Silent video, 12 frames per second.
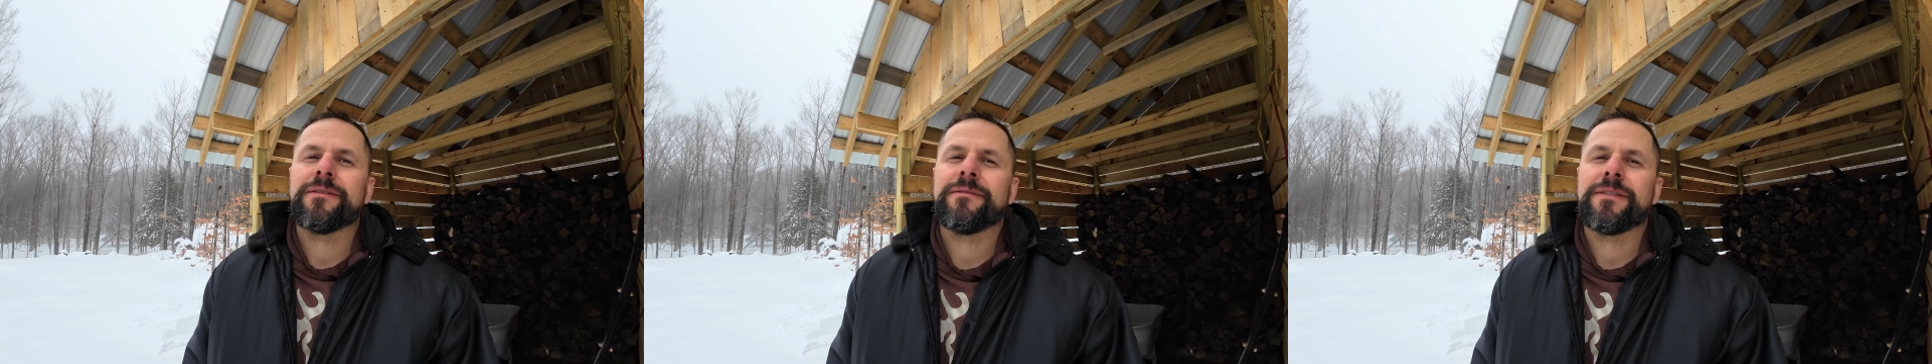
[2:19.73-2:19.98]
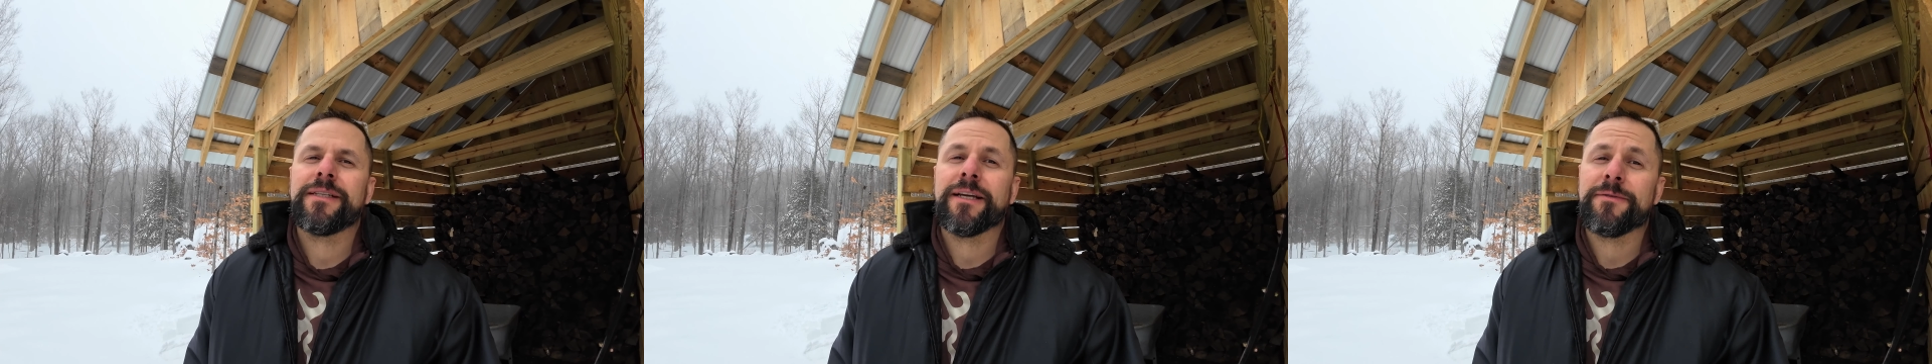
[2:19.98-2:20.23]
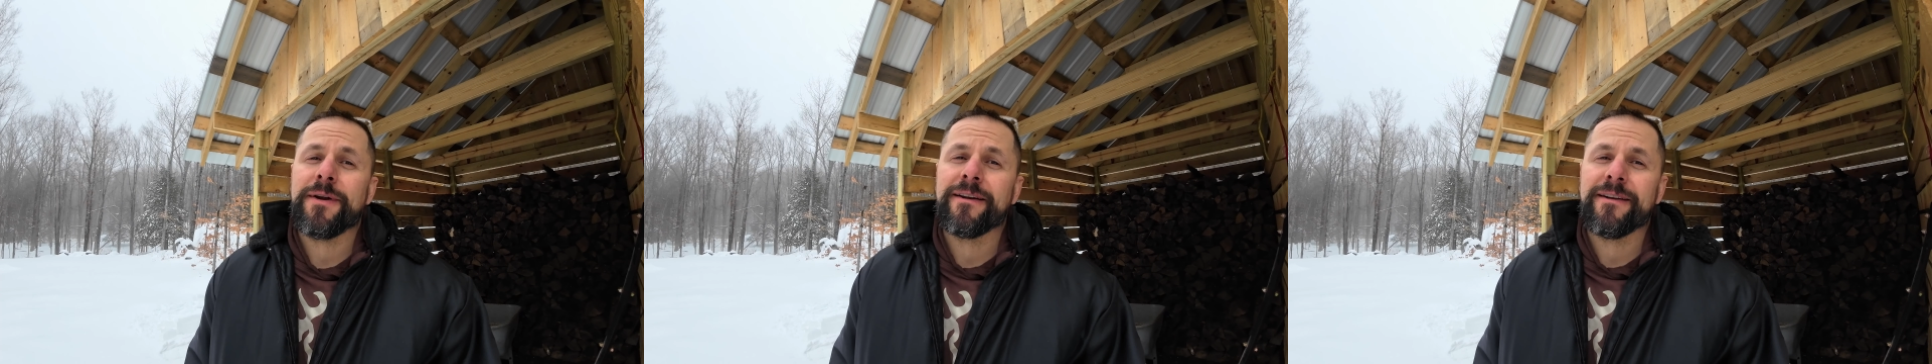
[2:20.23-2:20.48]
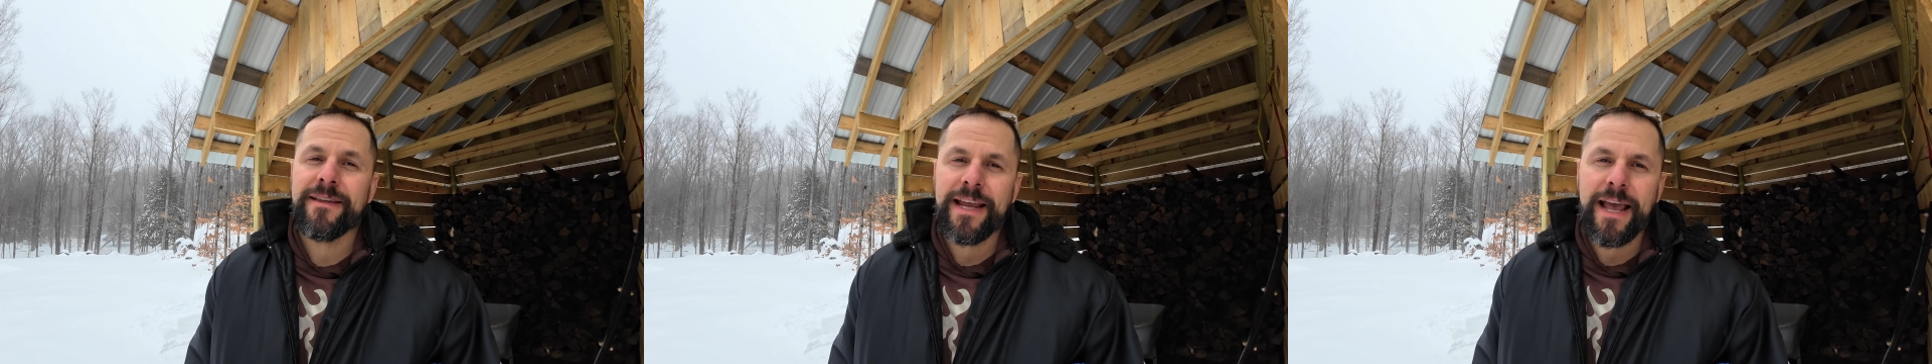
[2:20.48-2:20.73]
stick around
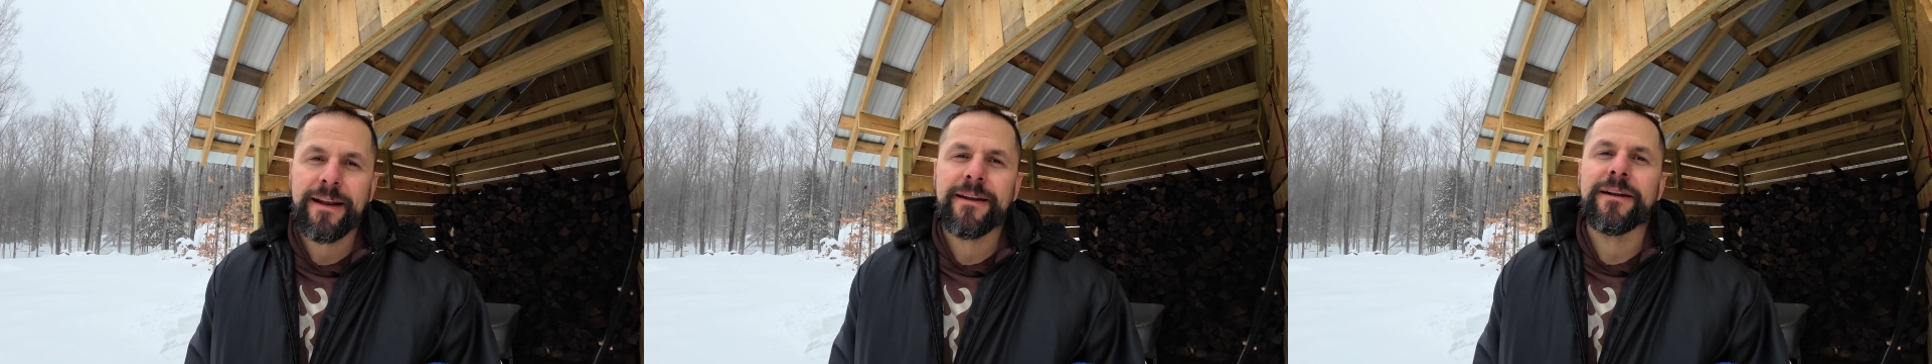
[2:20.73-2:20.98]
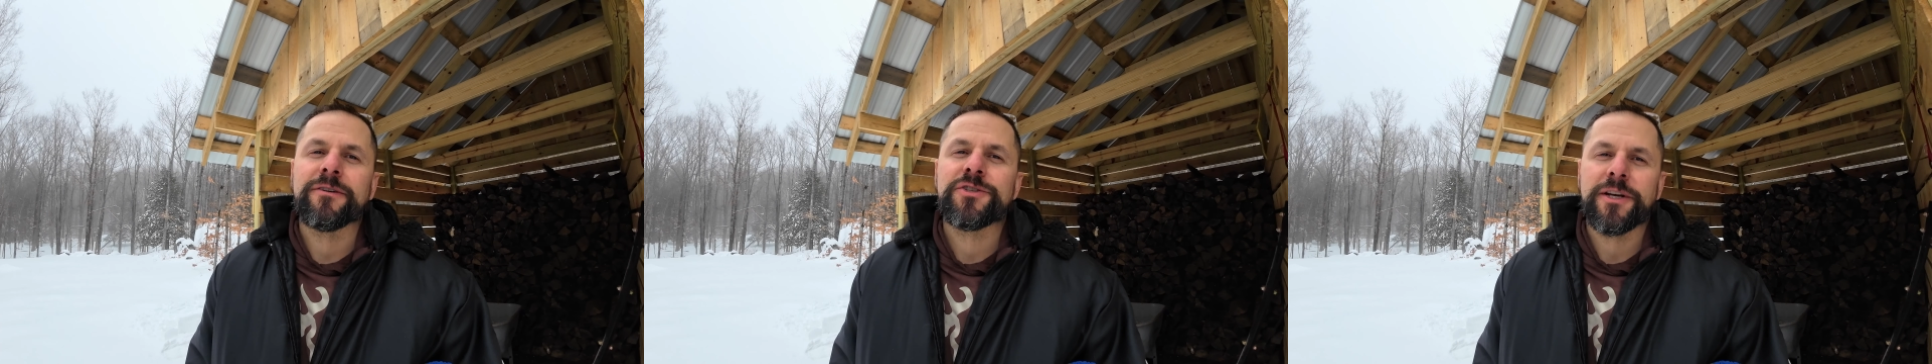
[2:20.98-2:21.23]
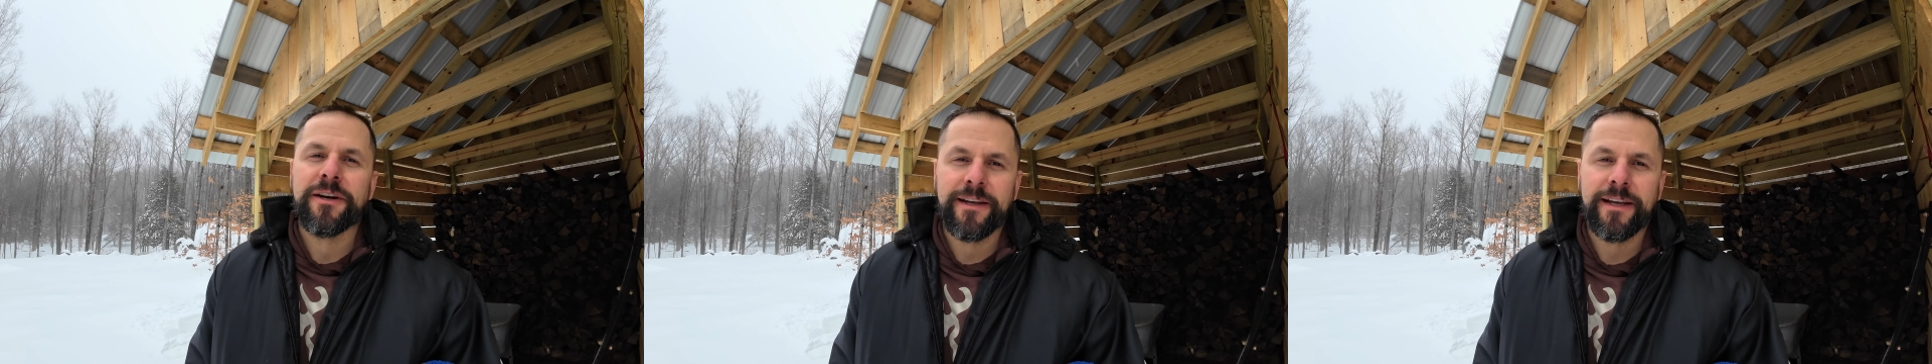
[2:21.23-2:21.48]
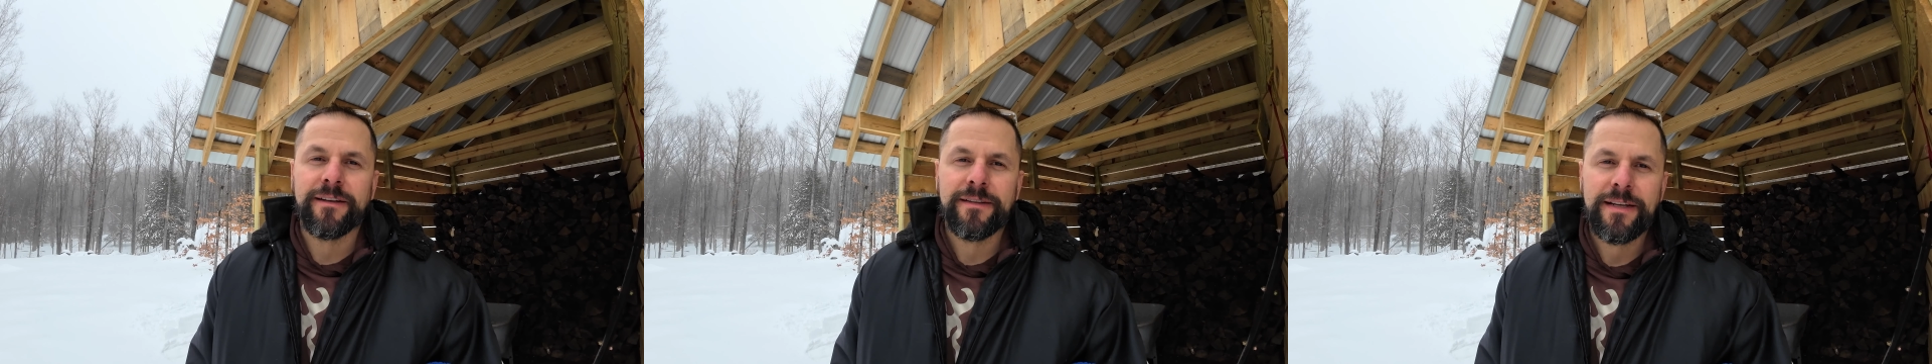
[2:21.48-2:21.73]
to the end and I'll show you.